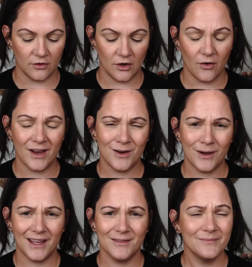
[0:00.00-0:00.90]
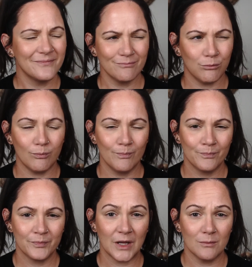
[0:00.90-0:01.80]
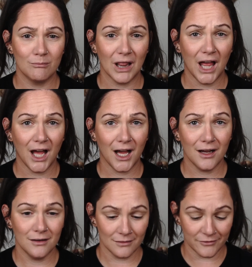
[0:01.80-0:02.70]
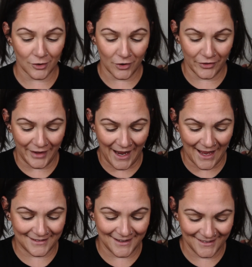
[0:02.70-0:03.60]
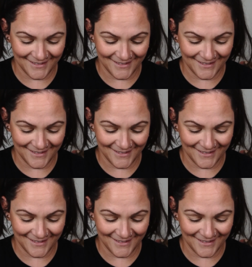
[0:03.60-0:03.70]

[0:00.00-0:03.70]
So anyway, blah for all that.